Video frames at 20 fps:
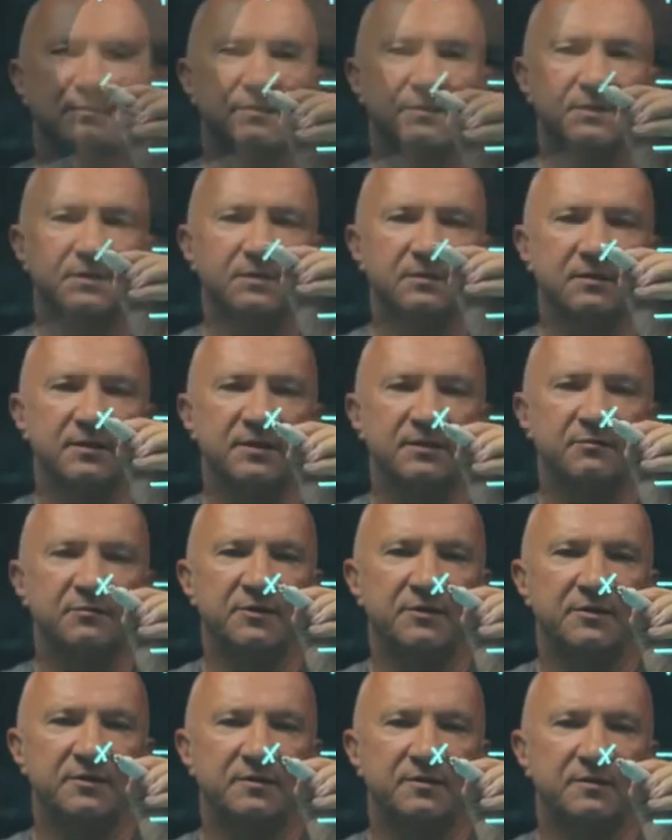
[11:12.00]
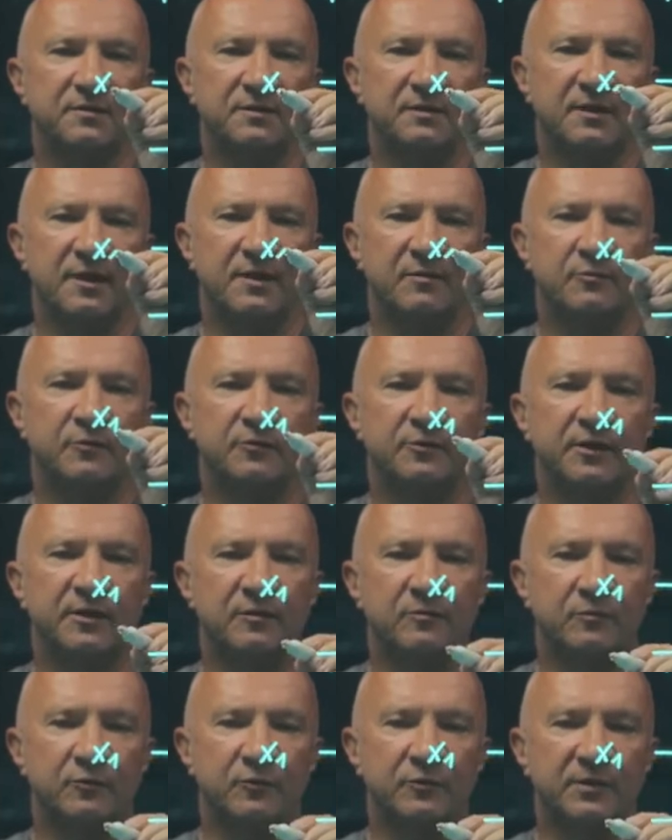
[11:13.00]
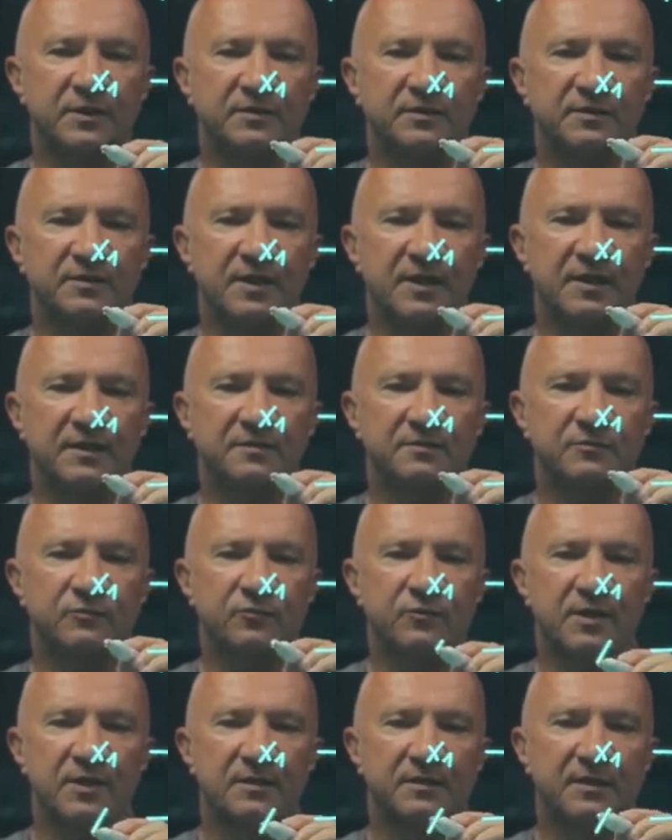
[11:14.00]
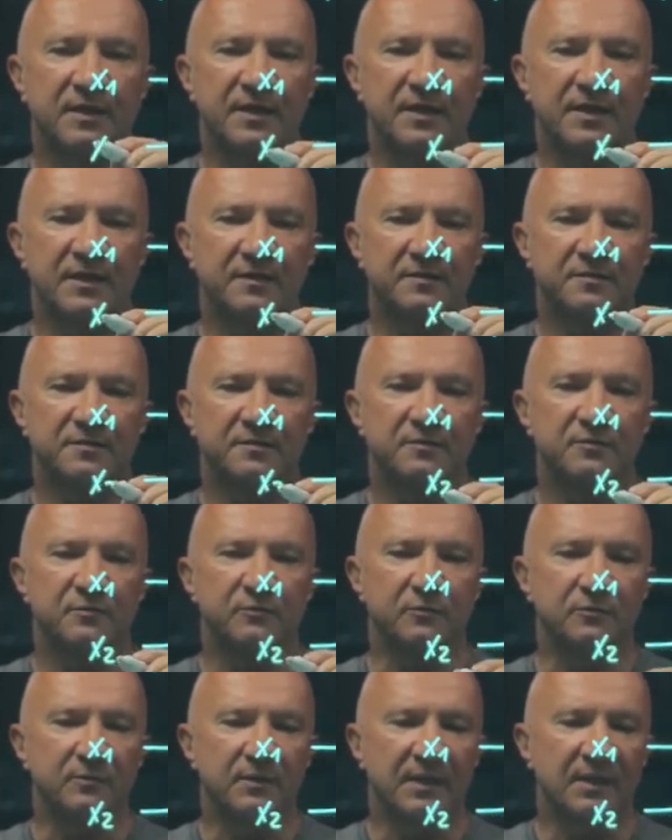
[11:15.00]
So let me just label input as x1, x2,